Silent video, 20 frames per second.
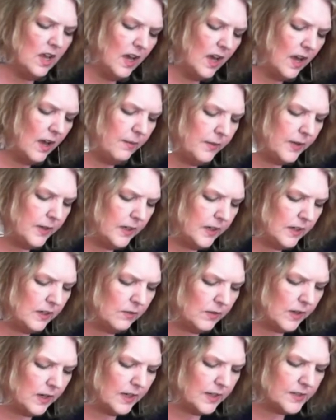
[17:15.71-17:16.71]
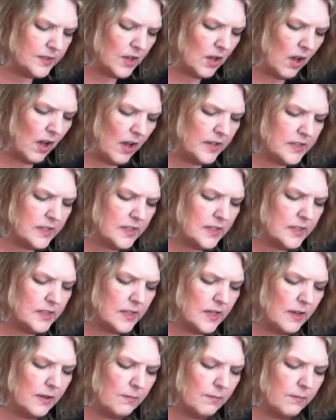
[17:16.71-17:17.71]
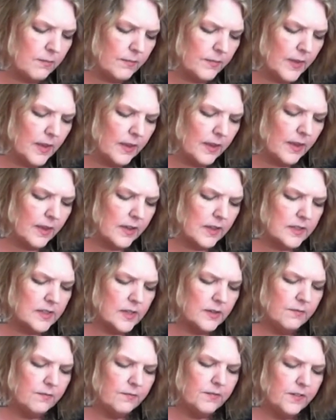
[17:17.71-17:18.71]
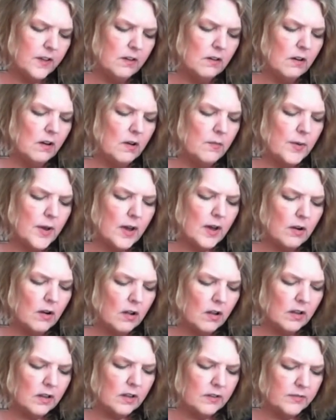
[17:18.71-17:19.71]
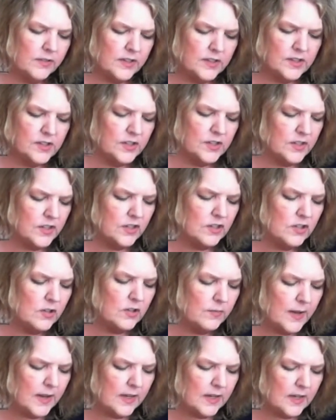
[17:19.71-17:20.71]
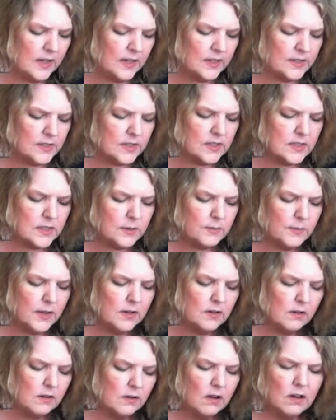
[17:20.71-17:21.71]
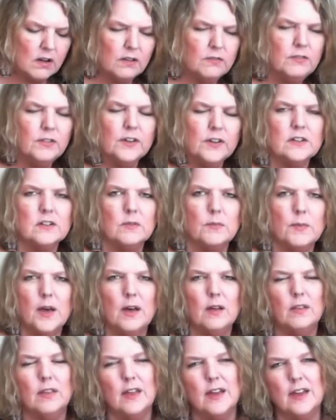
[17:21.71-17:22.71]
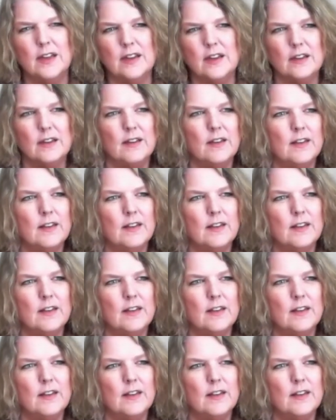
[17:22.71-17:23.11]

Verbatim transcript: I mean, you know, and it's causing some fear about all of these decision makings and some inner conflict about like,